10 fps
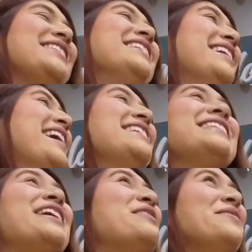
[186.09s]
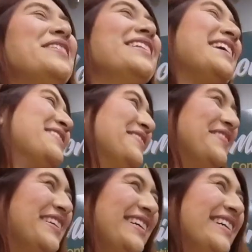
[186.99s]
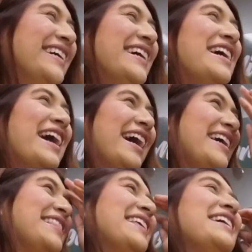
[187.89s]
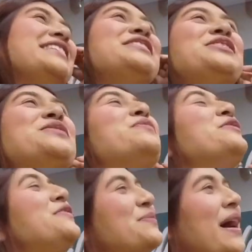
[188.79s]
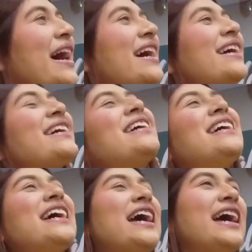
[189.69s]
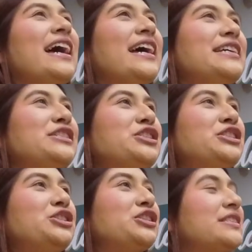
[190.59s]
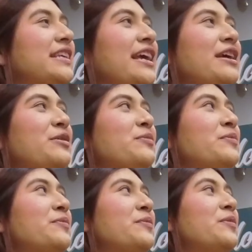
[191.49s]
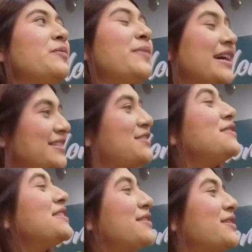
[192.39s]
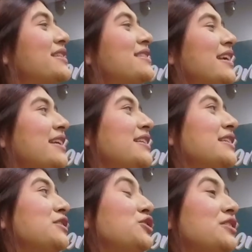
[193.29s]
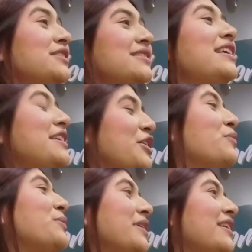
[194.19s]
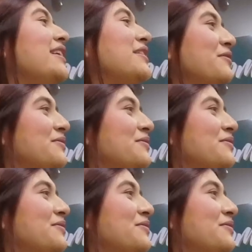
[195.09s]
Yes, I don't blame her. And then she moved back, and she just came back to visit us, and then she's staying here permanently now.